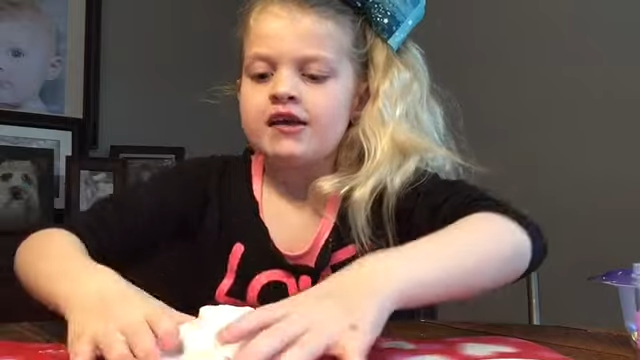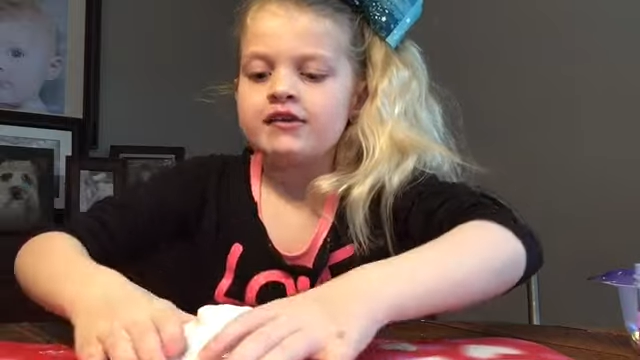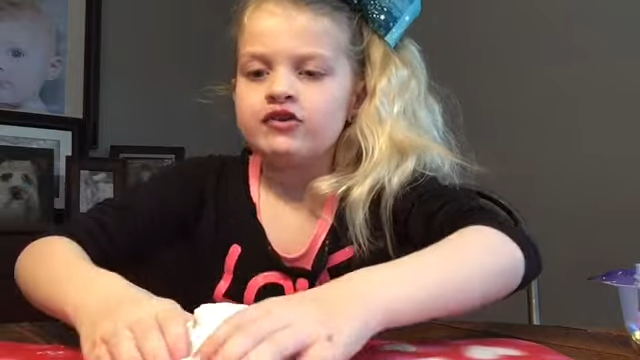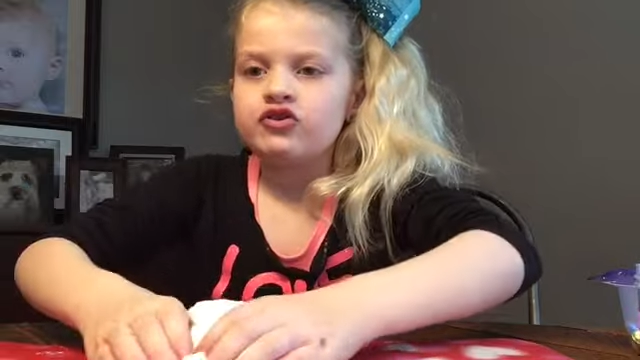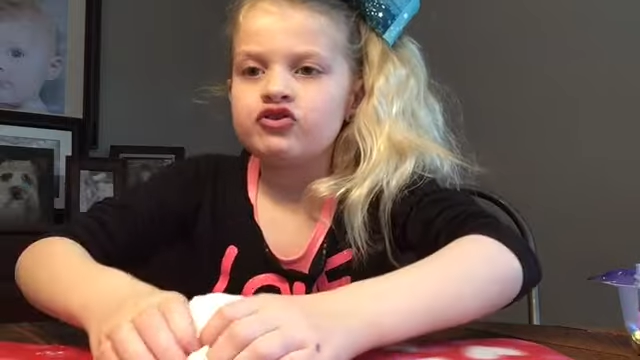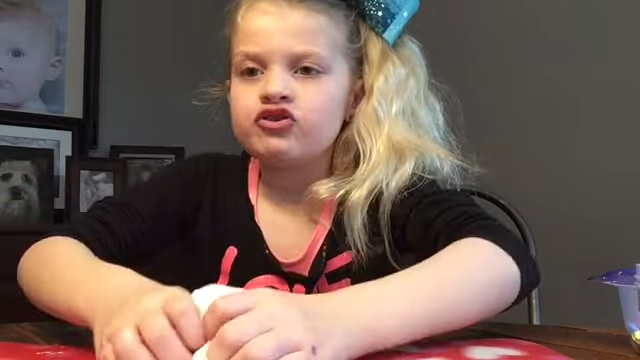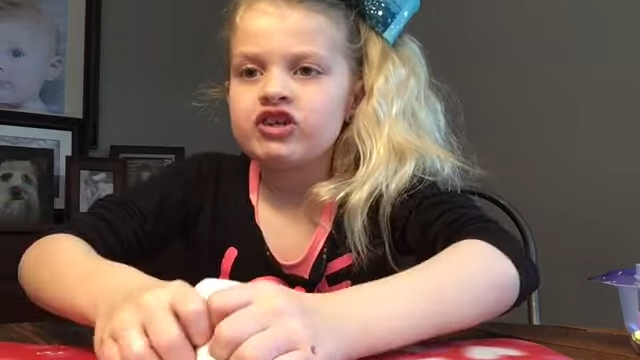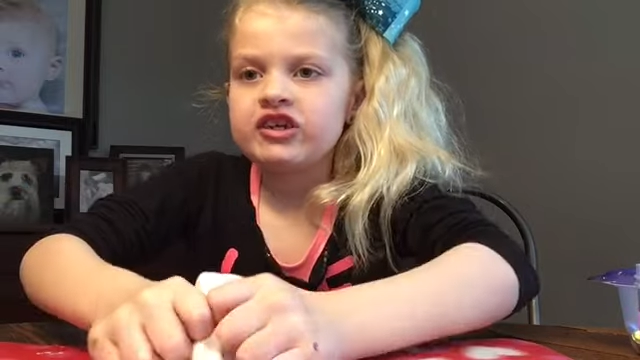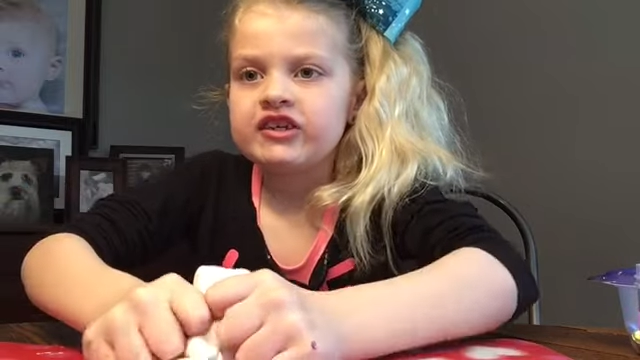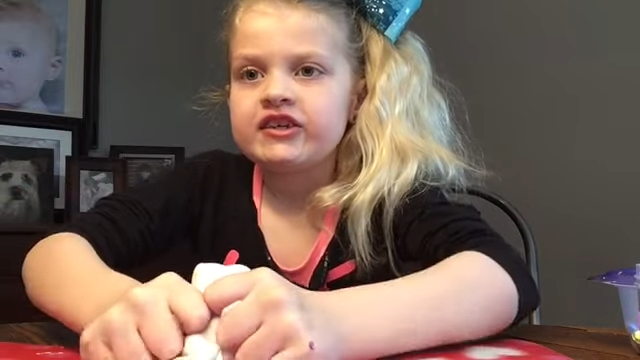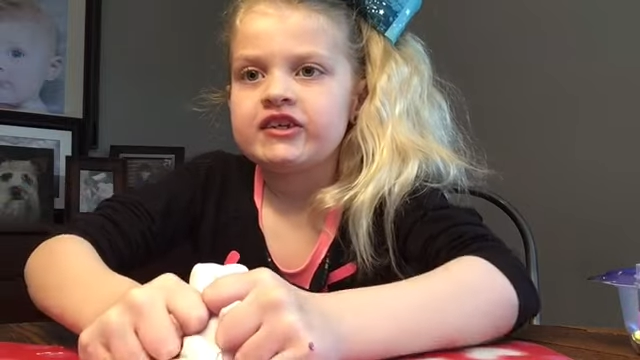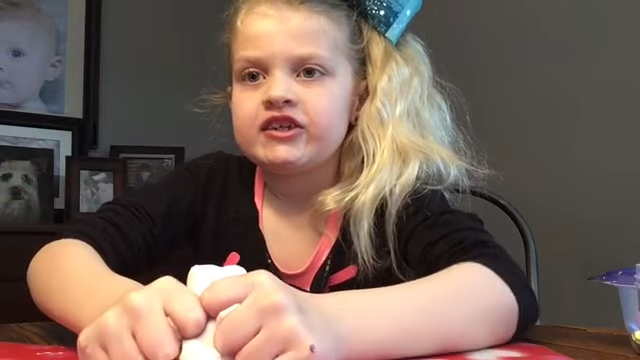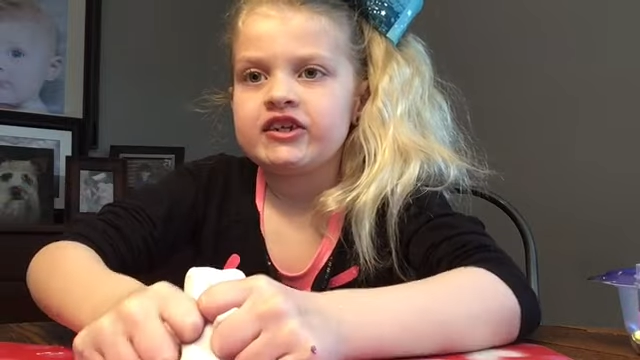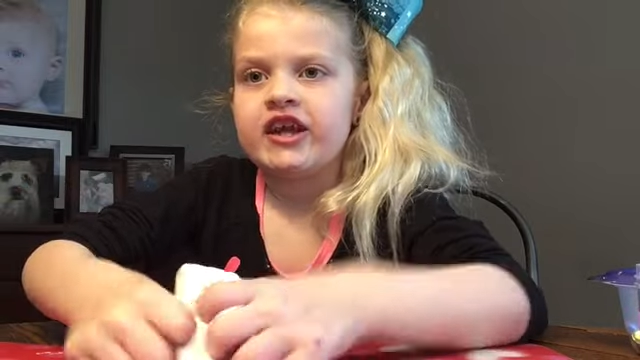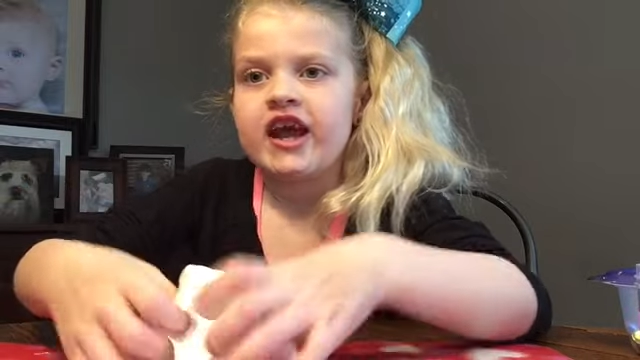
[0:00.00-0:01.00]
It's
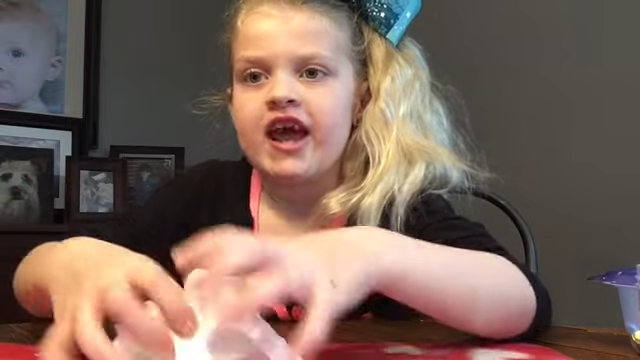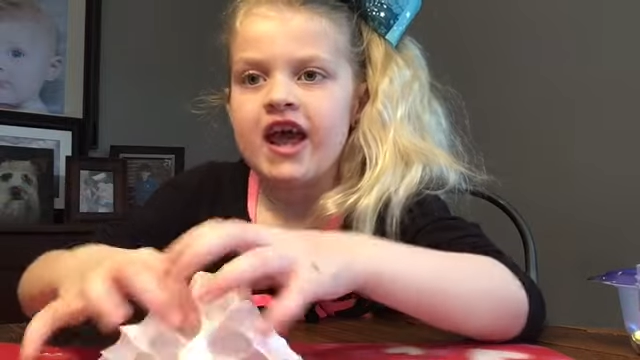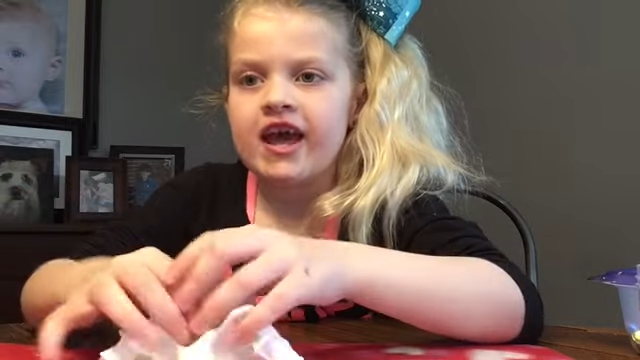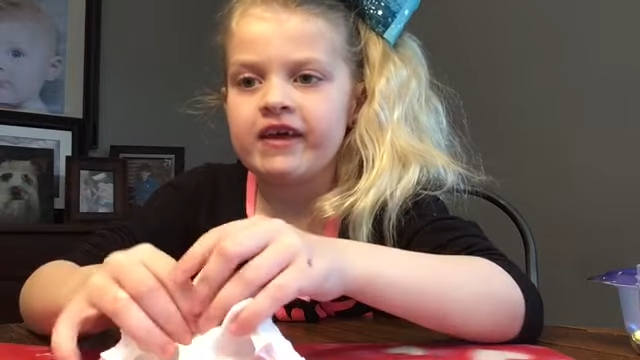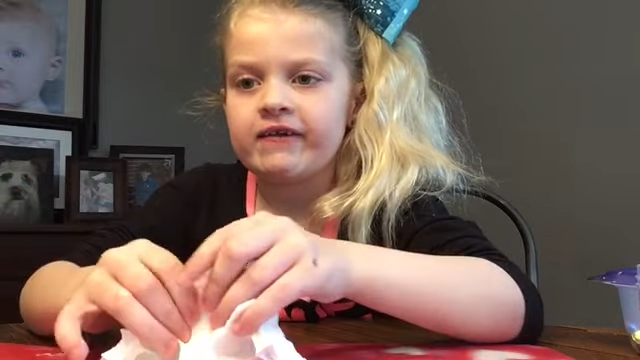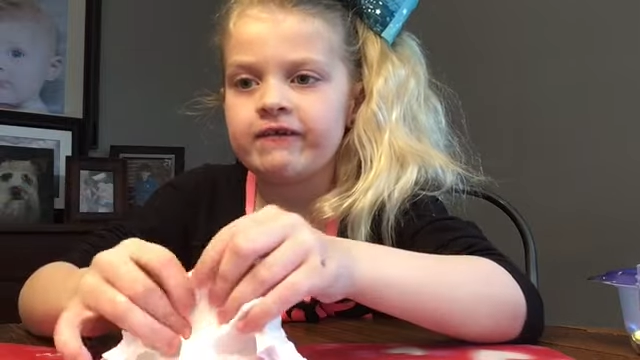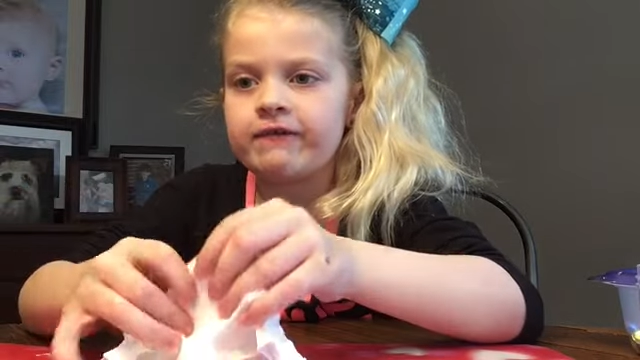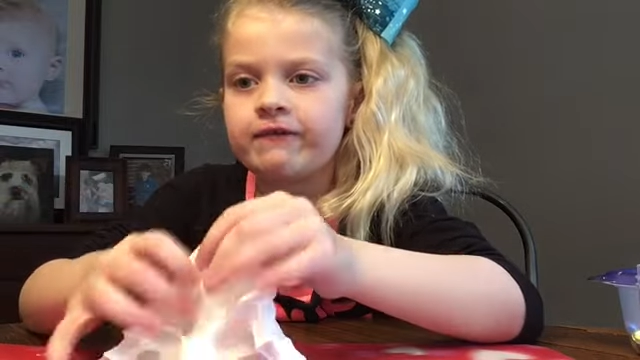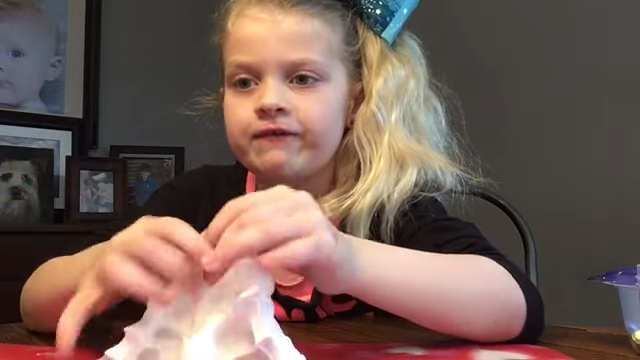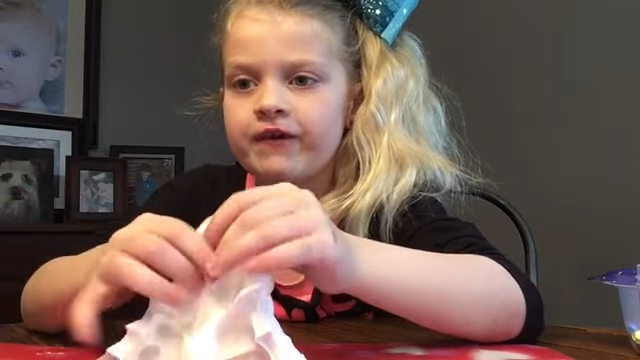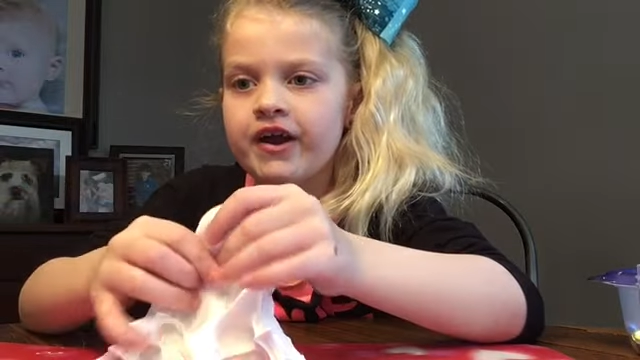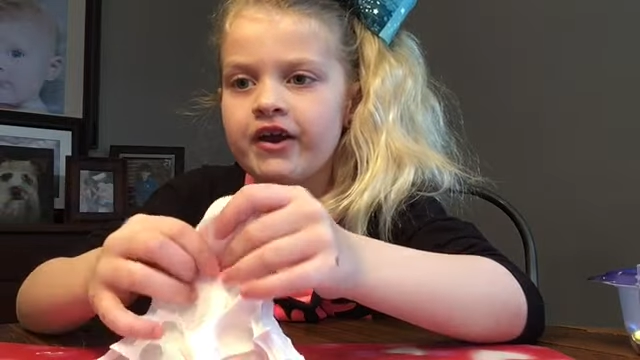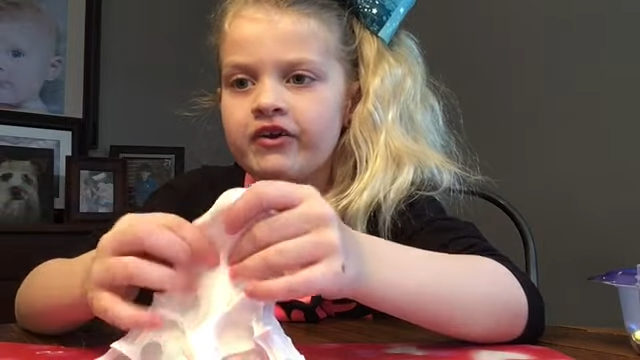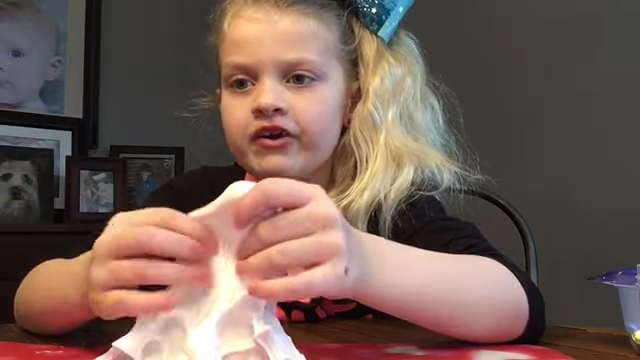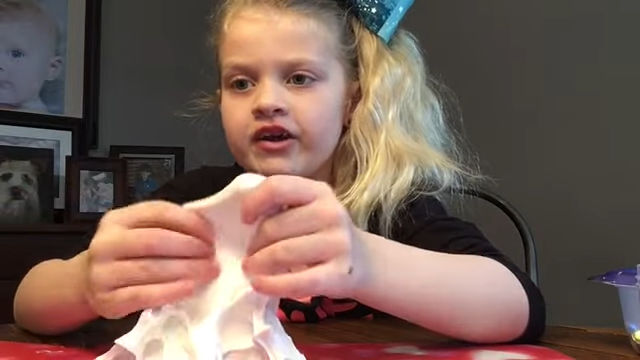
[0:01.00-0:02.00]
just a
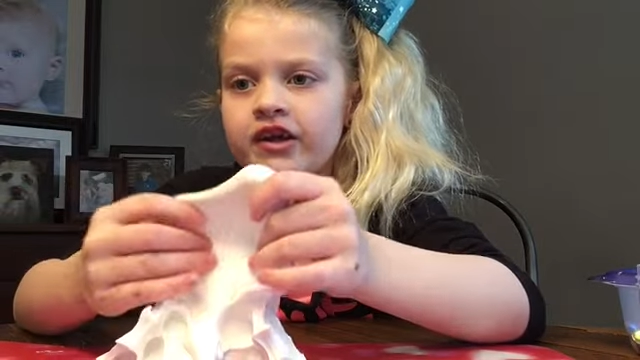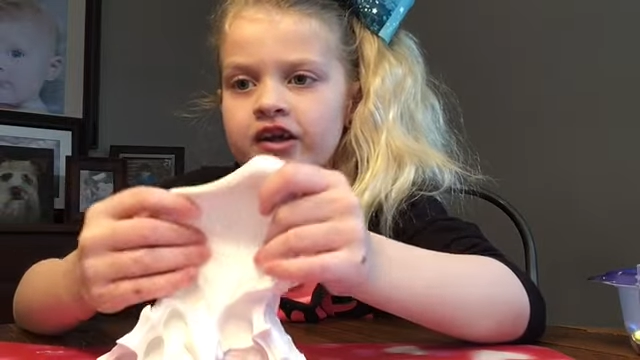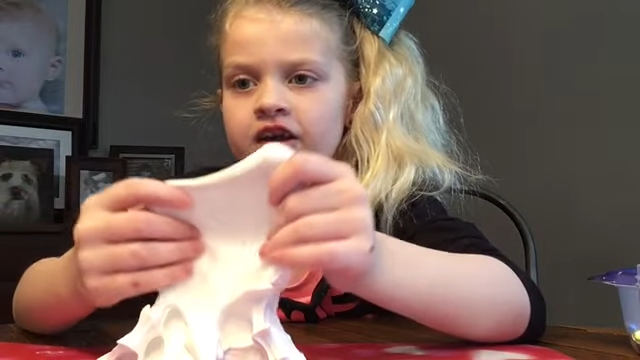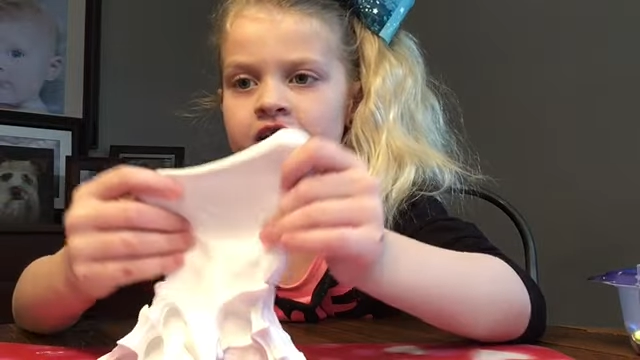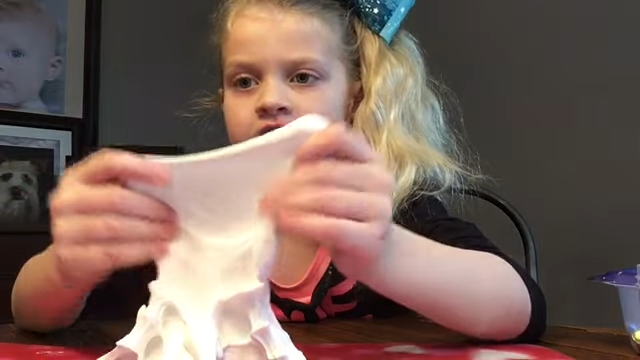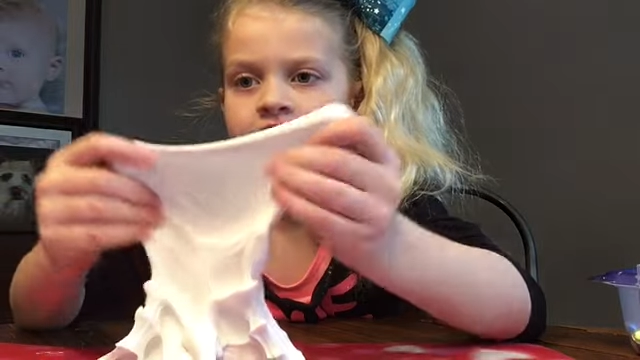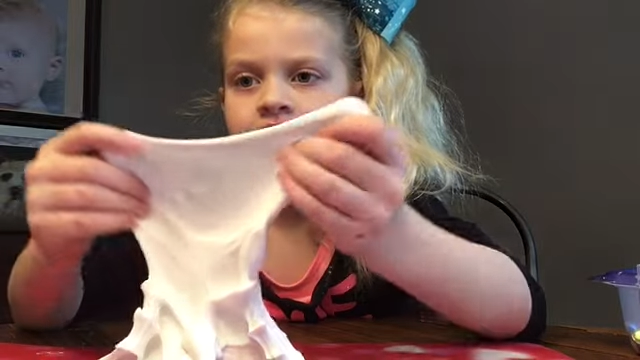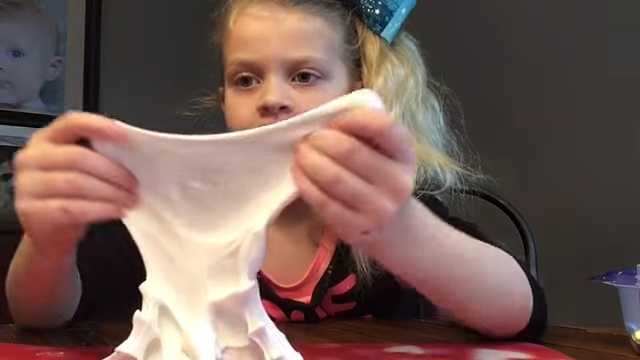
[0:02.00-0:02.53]
very,